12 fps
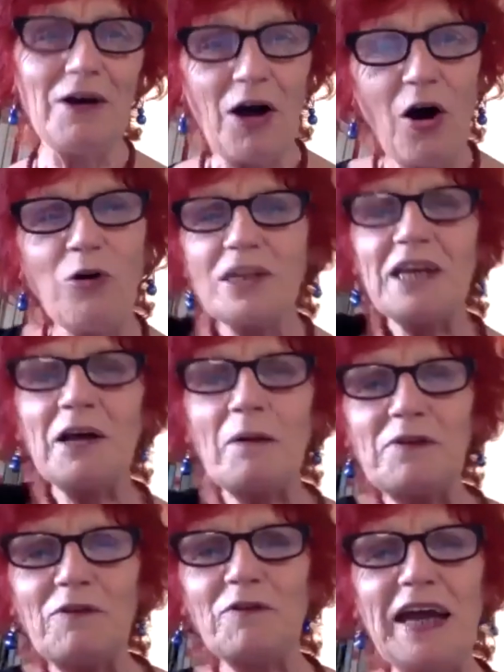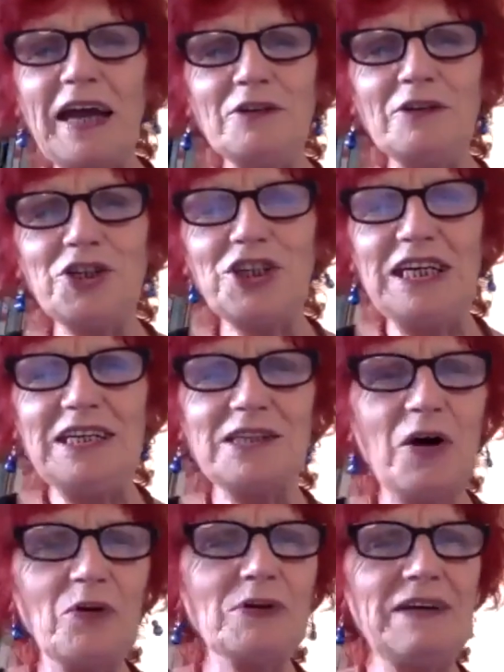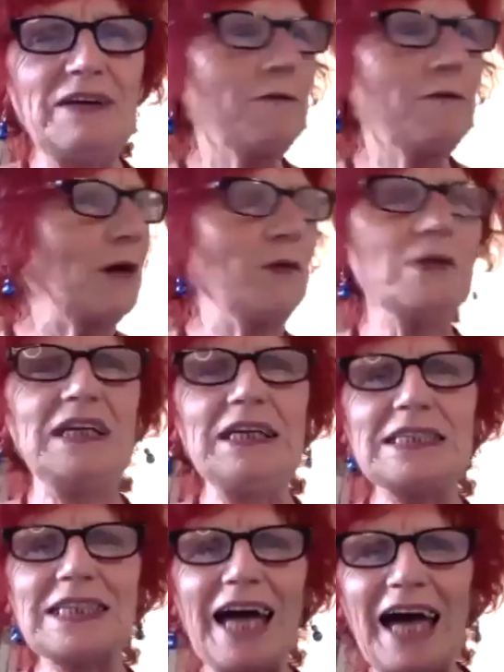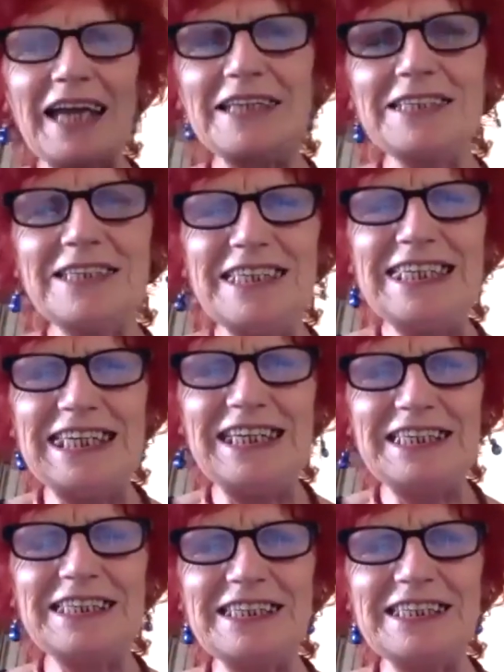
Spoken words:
holding up the final sheet, holding, folding tight and neat.